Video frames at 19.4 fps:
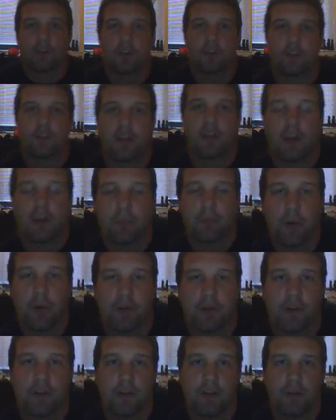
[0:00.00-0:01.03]
is going to create a
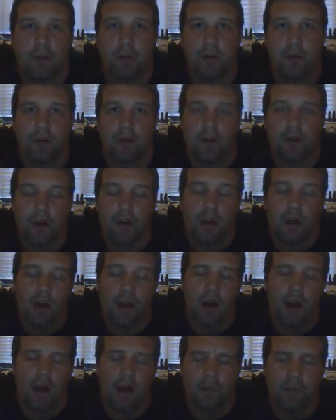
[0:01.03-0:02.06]
posterior portal.
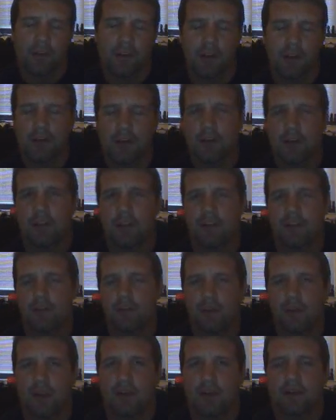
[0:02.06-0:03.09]
He's going to do this
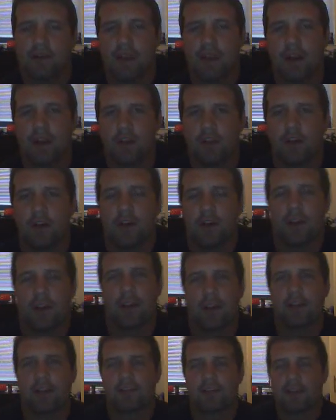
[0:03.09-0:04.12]
so he can get a look
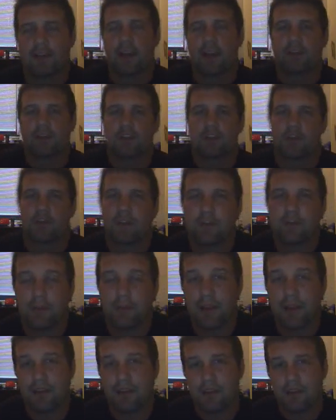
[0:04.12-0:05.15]
inside of the joint
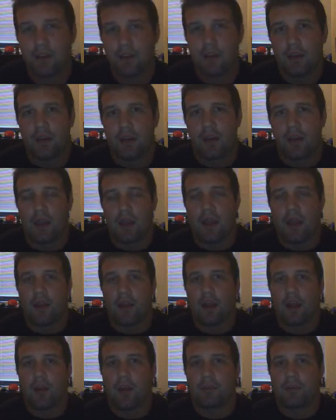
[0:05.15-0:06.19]
space,
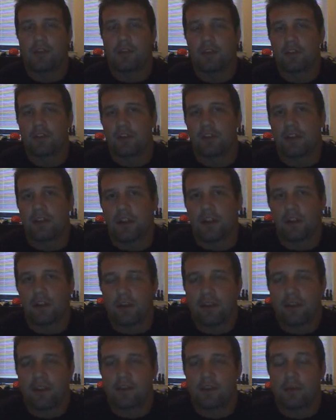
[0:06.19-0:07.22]
and he's also going to take a
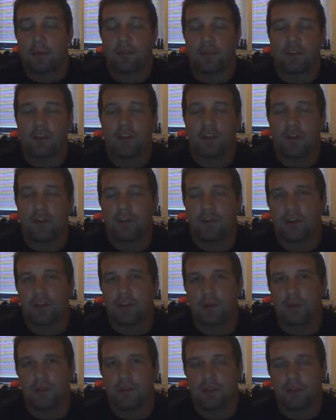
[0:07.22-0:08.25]
look at some of your soft
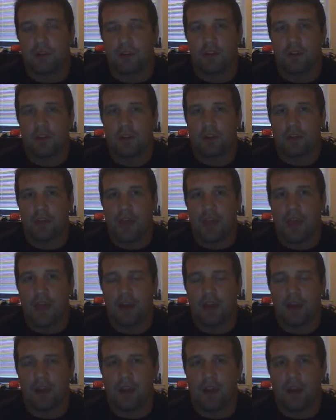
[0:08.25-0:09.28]
tissue. He's going to look
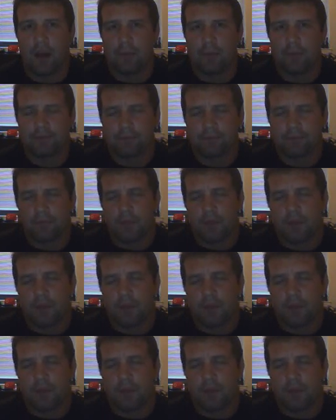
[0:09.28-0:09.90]
at